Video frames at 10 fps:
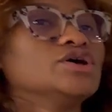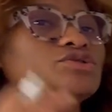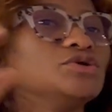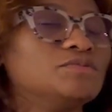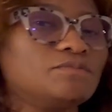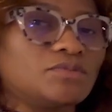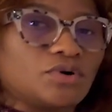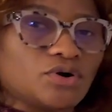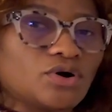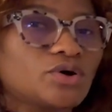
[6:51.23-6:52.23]
The
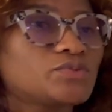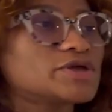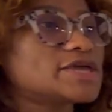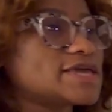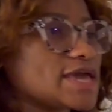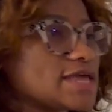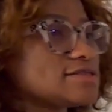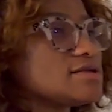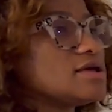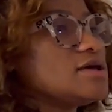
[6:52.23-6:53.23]
more we
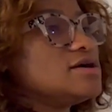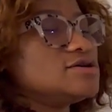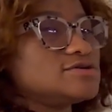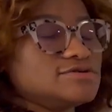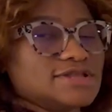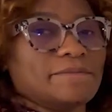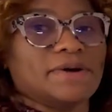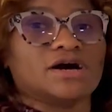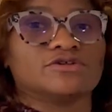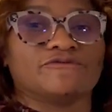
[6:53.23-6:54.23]
get a good
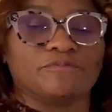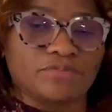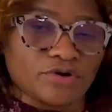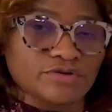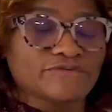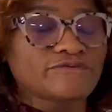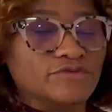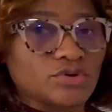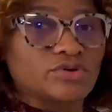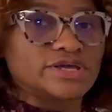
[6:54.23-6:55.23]
amount of blood
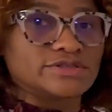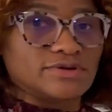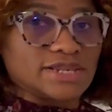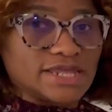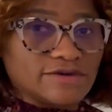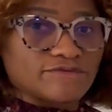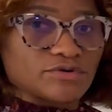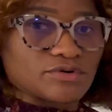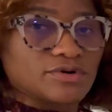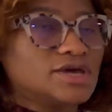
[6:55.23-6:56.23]
flow in the liver,